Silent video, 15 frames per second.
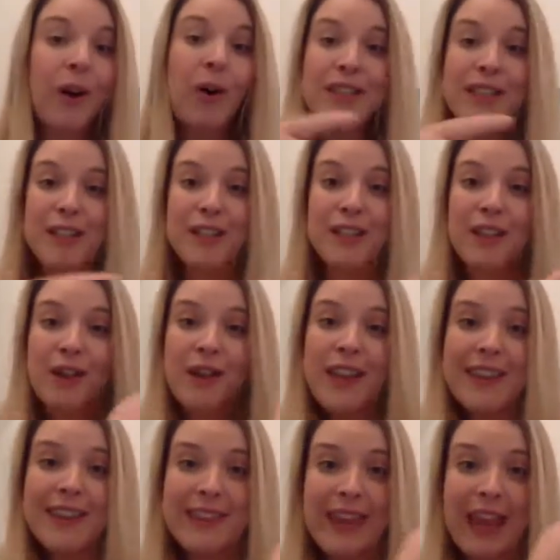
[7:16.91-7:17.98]
oh, didn't you know
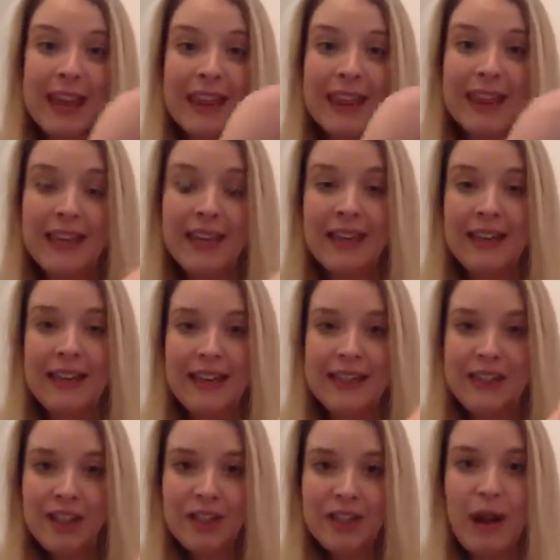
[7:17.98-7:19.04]
that that thing
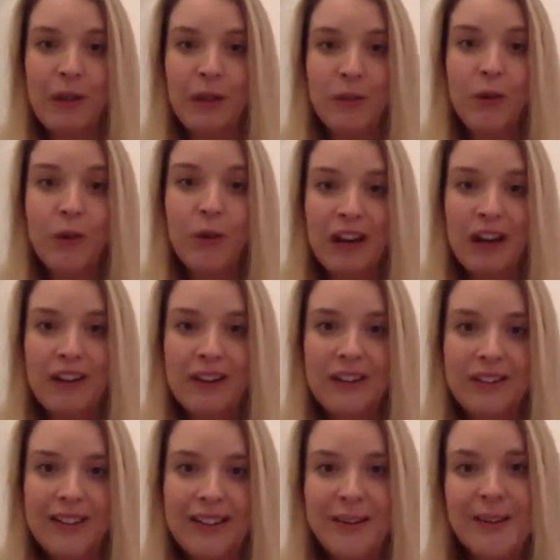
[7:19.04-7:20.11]
is just around the corner?
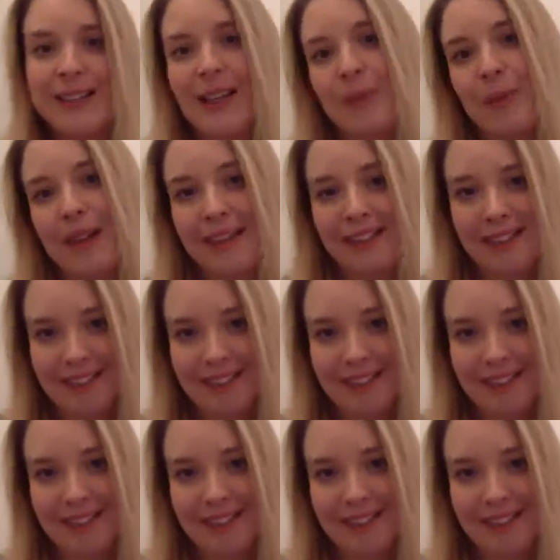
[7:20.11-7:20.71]
I was like, well,